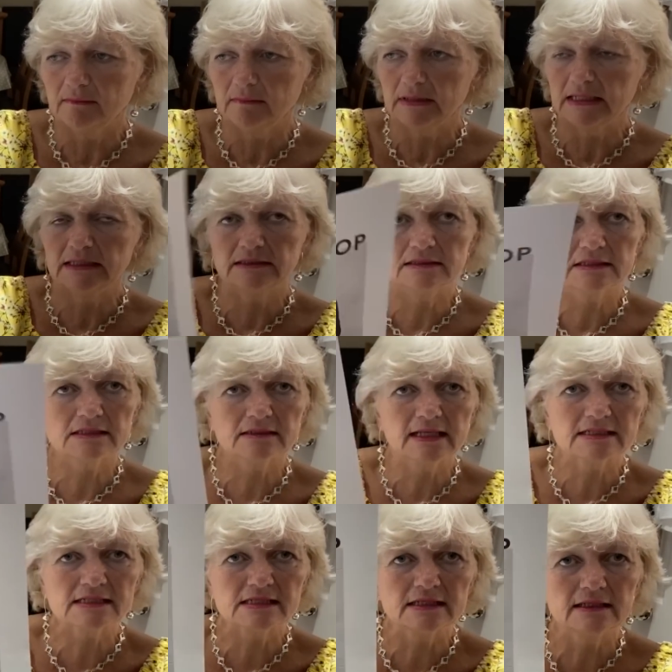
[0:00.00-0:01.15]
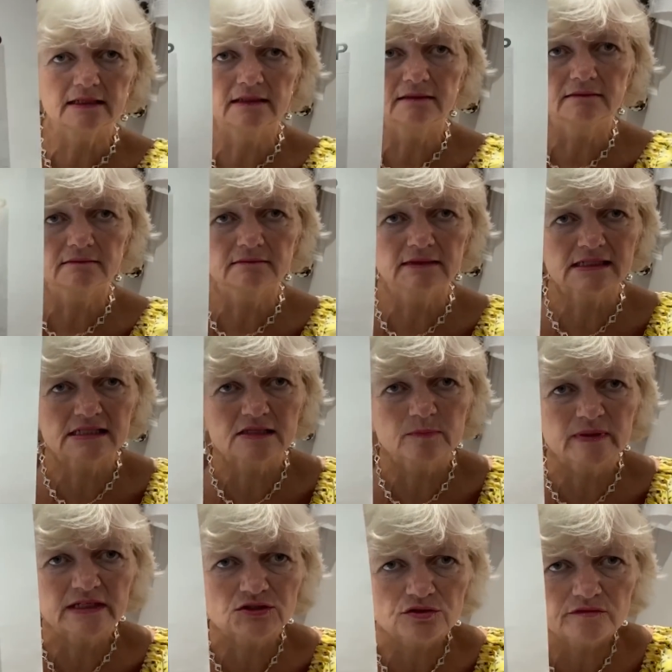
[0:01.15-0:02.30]
And that's the
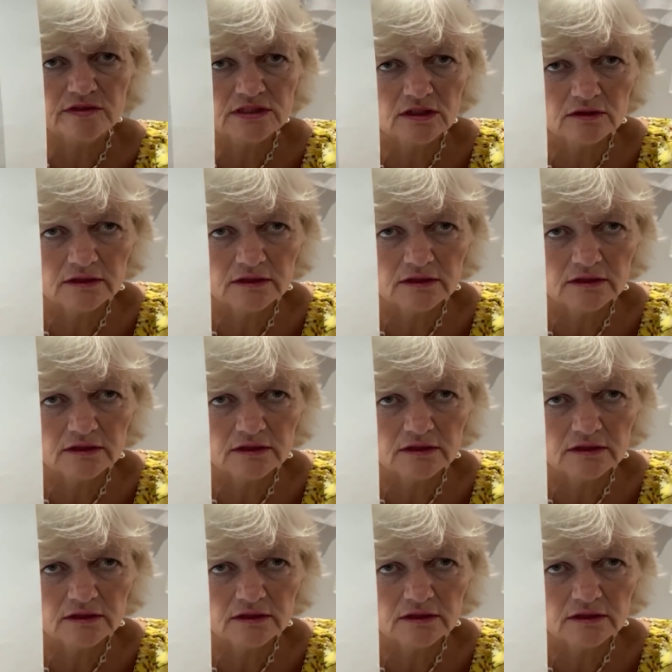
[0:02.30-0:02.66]
picture of it on